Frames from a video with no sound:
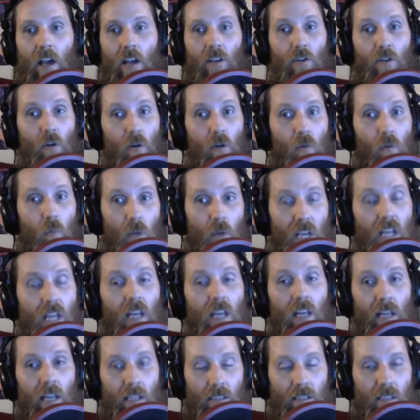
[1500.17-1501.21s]
your
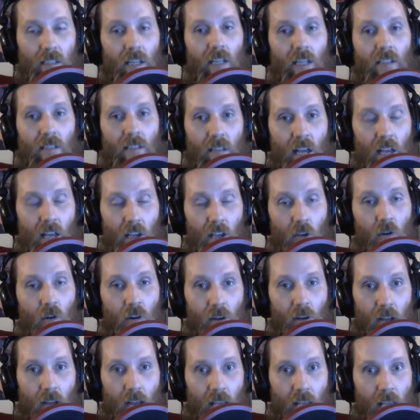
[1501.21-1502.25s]
weakness is that you're
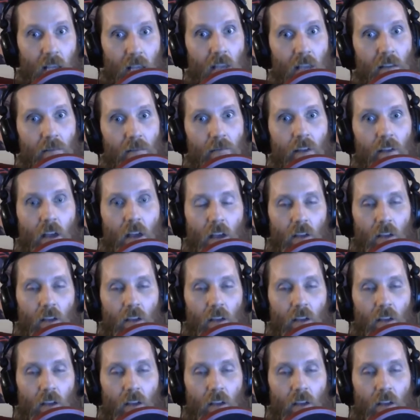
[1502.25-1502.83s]
naive.